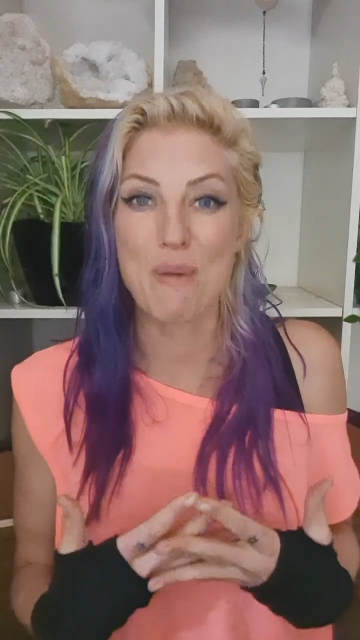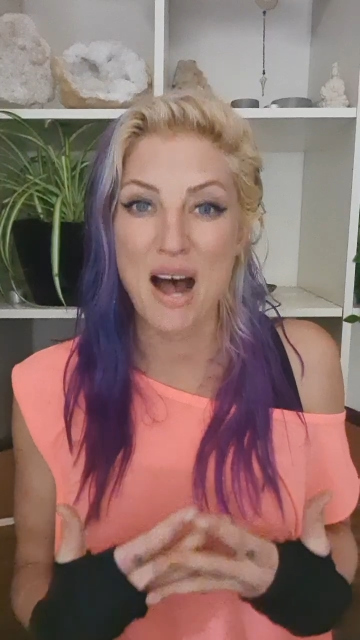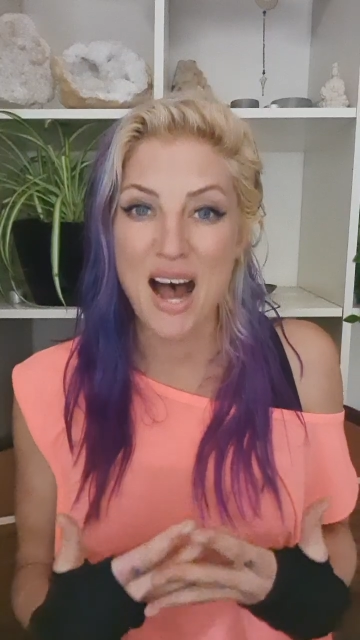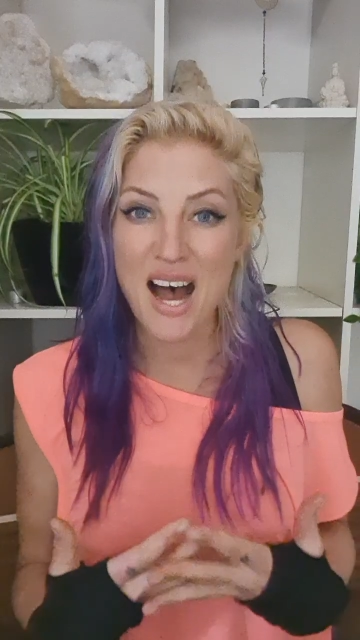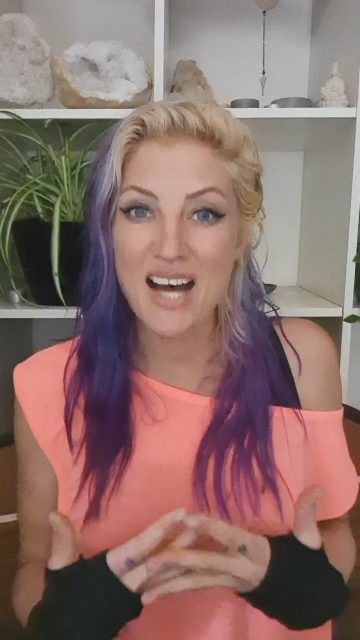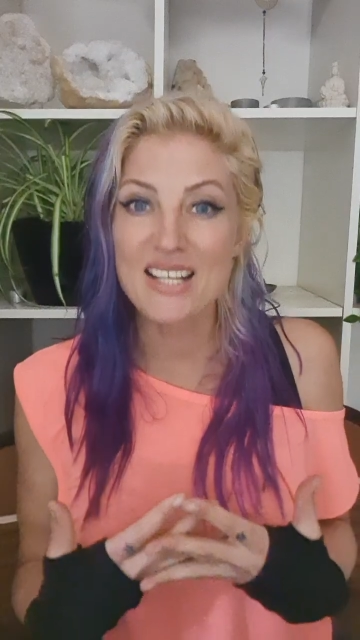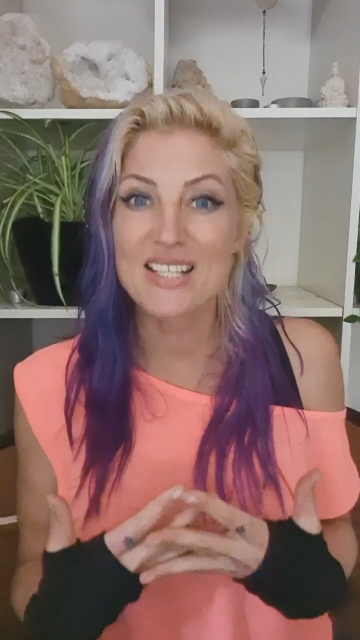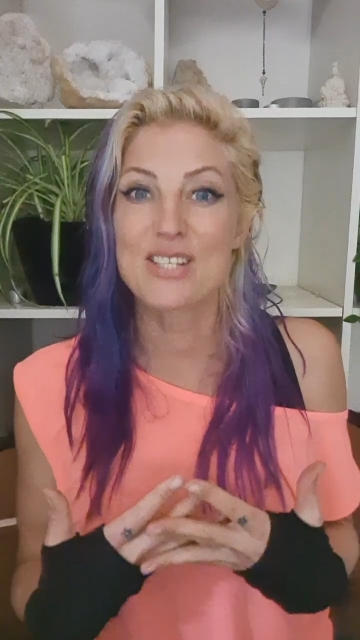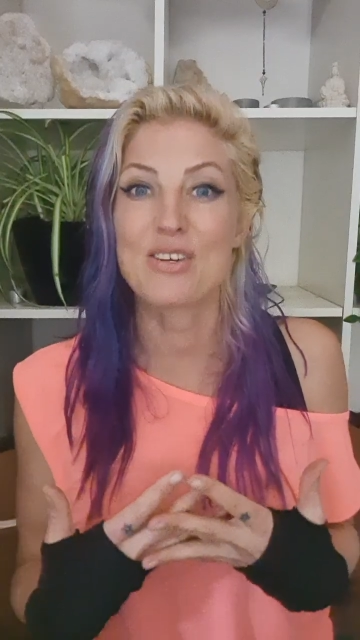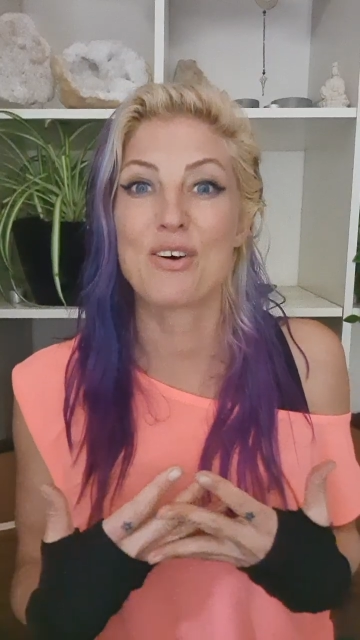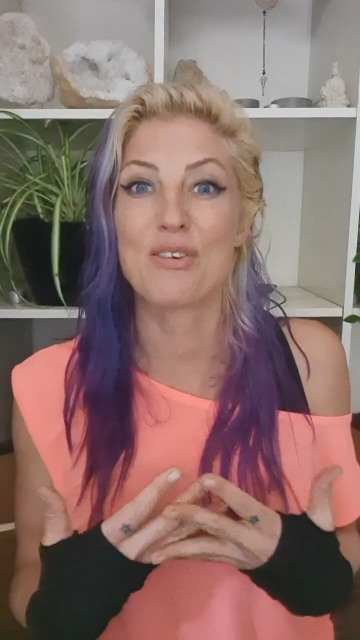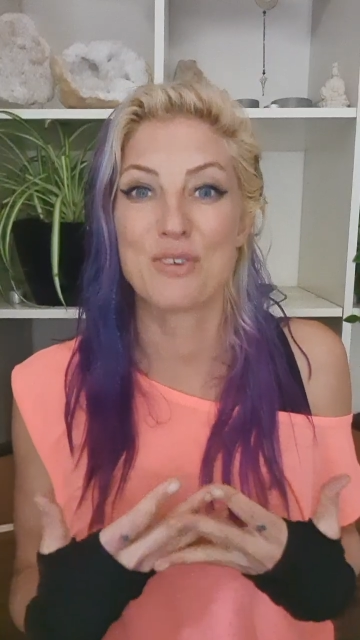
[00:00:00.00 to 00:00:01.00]

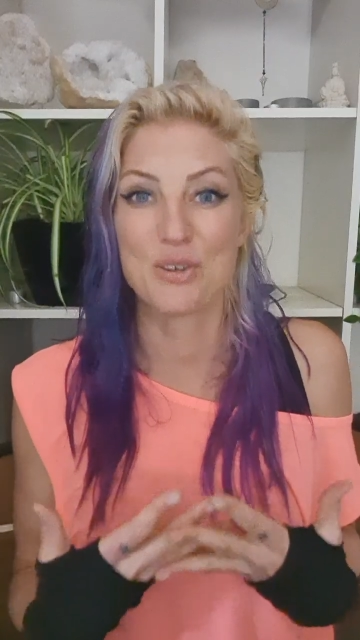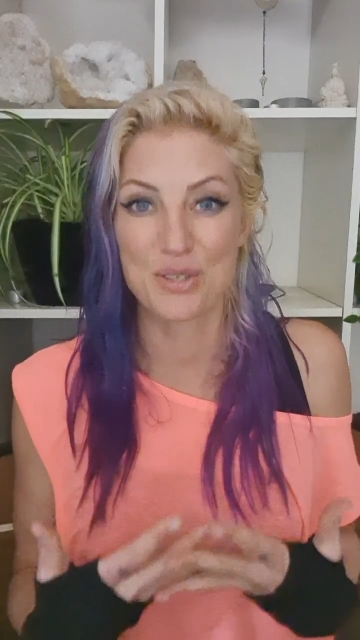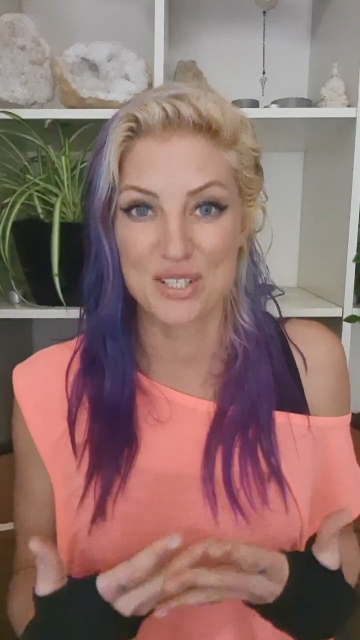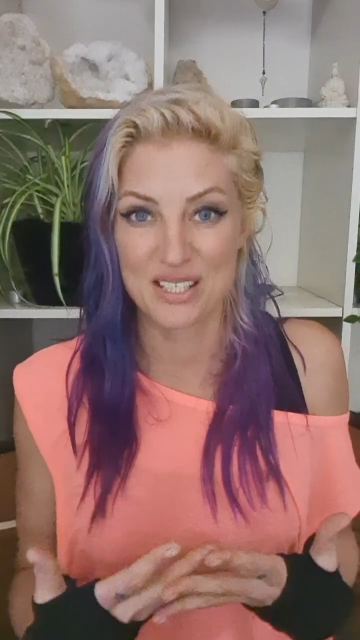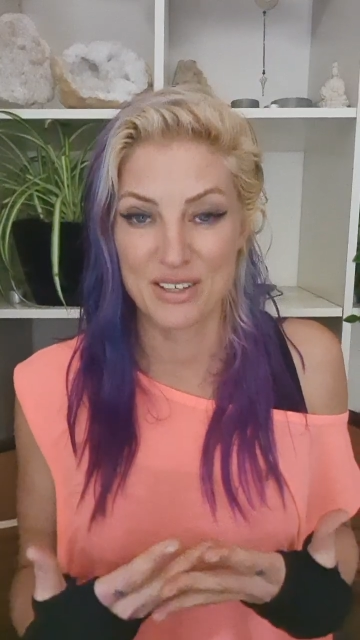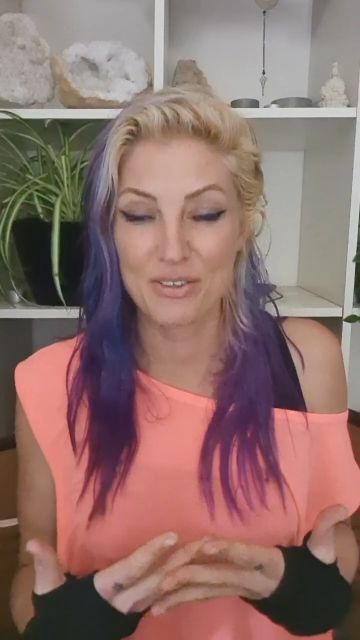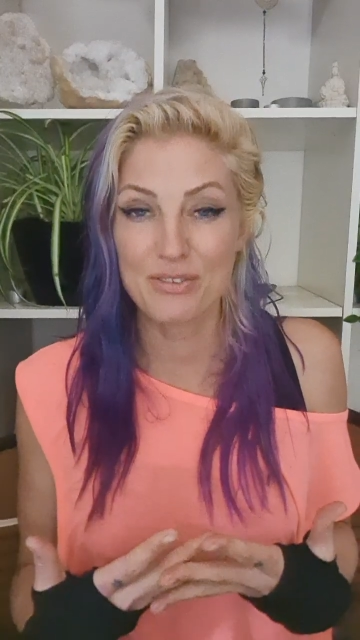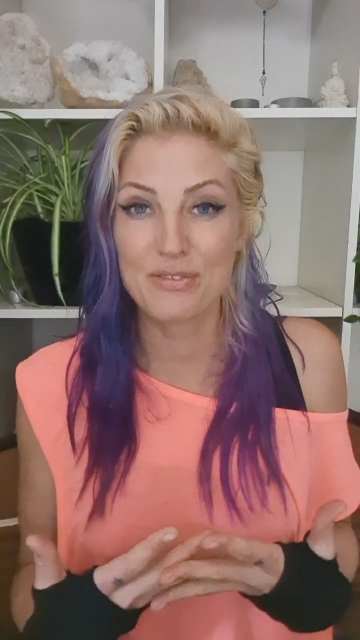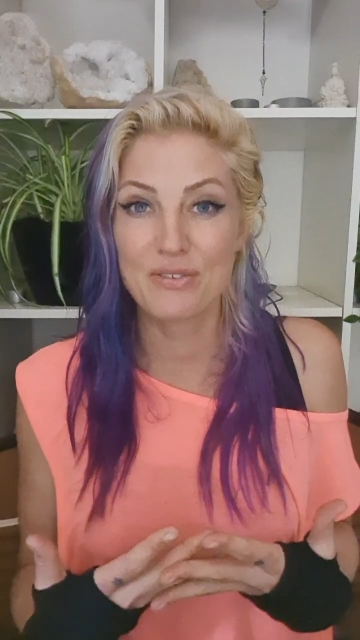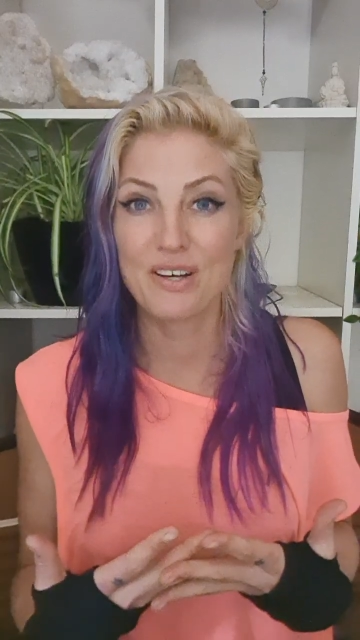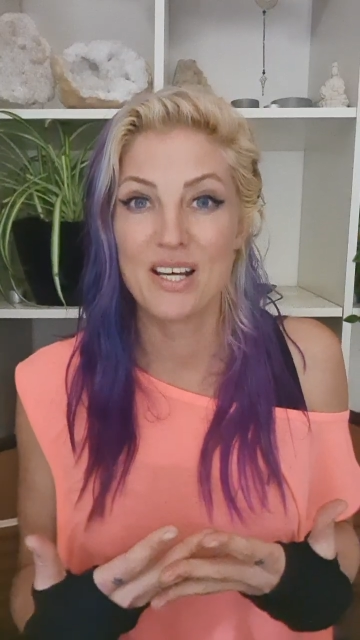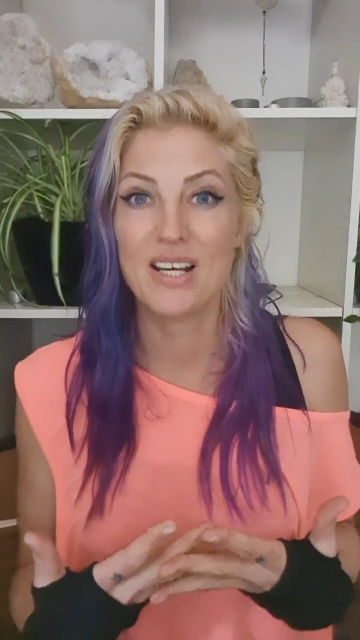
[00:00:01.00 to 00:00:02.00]
parts of yourself